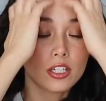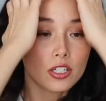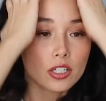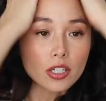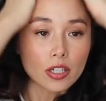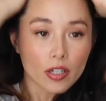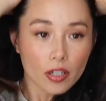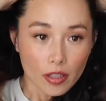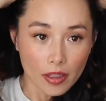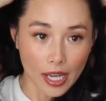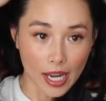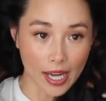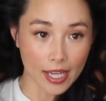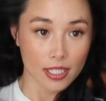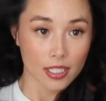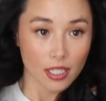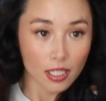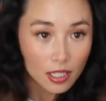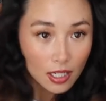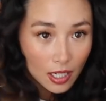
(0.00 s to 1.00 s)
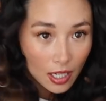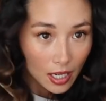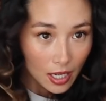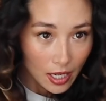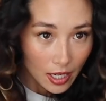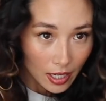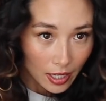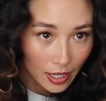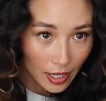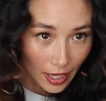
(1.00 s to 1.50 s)
sure that
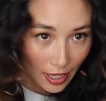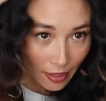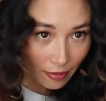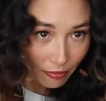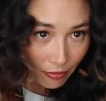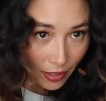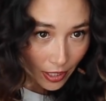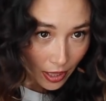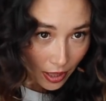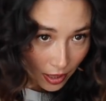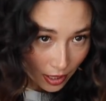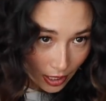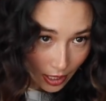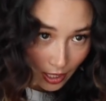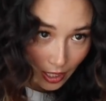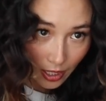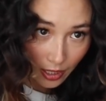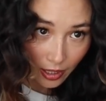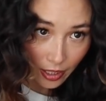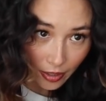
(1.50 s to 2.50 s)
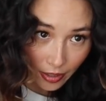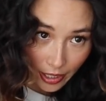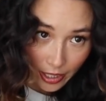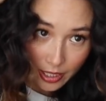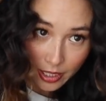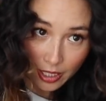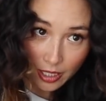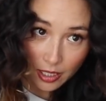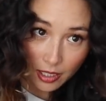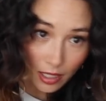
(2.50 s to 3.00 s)
everything, there
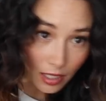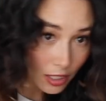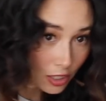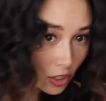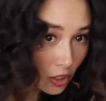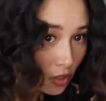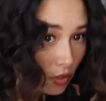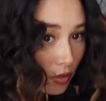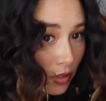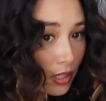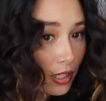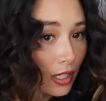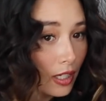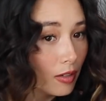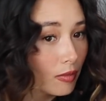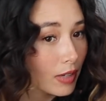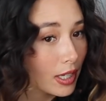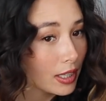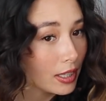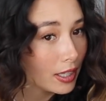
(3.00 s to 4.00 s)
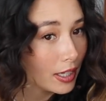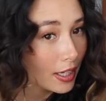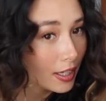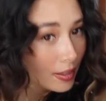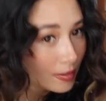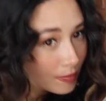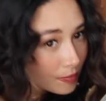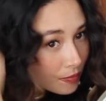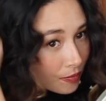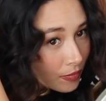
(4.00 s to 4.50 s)
isn't a, see right
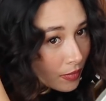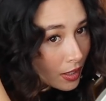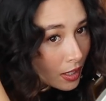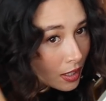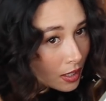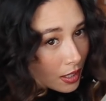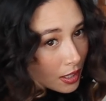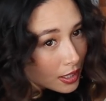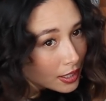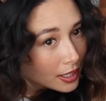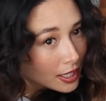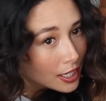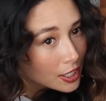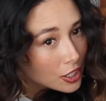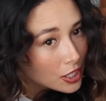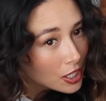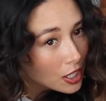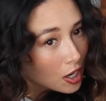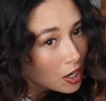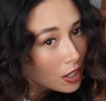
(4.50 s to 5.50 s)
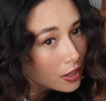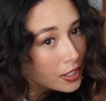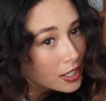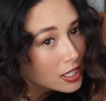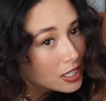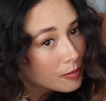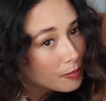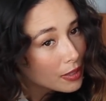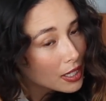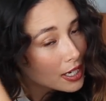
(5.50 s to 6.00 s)
there, catching all
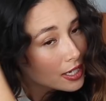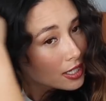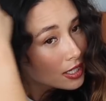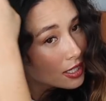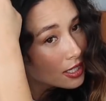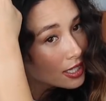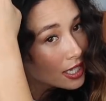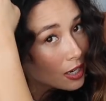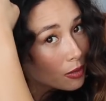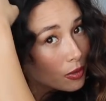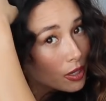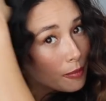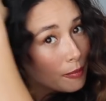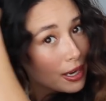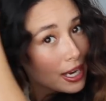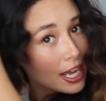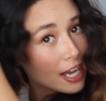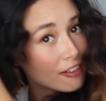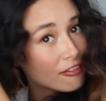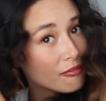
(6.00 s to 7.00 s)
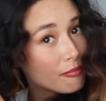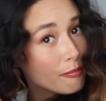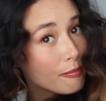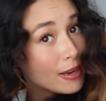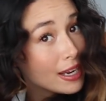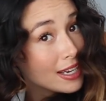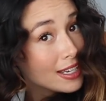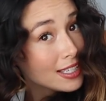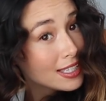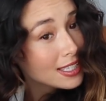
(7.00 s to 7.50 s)
these places that we may have
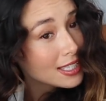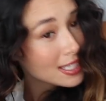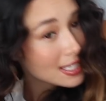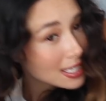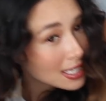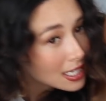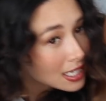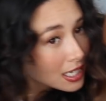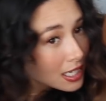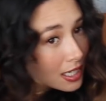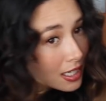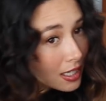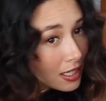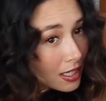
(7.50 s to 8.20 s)
missed.